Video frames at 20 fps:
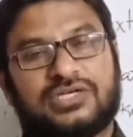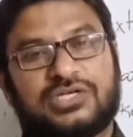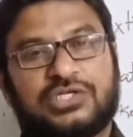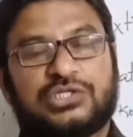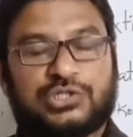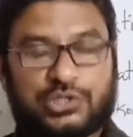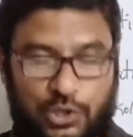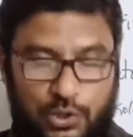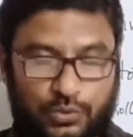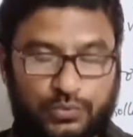
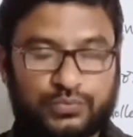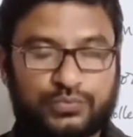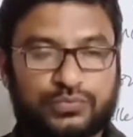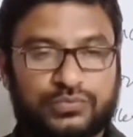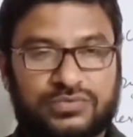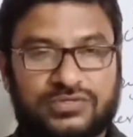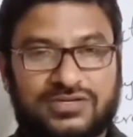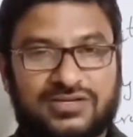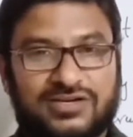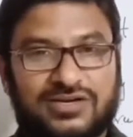
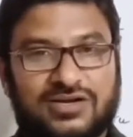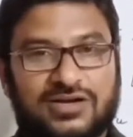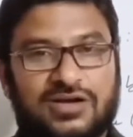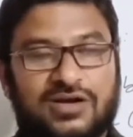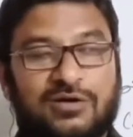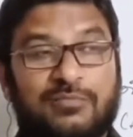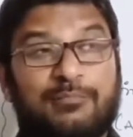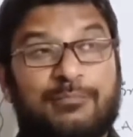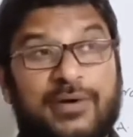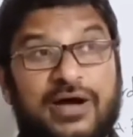So,
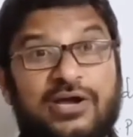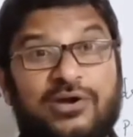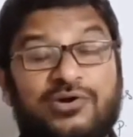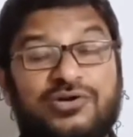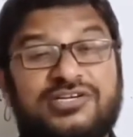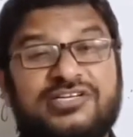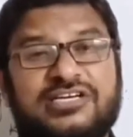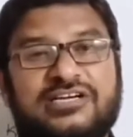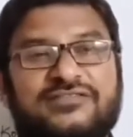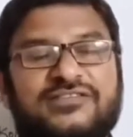
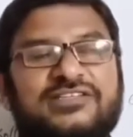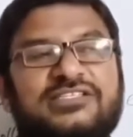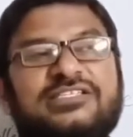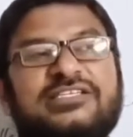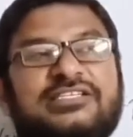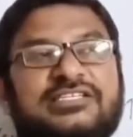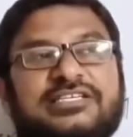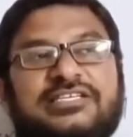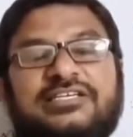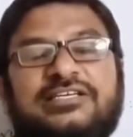
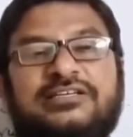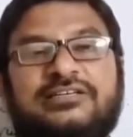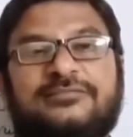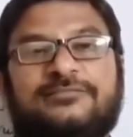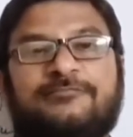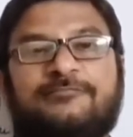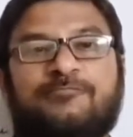biodiversity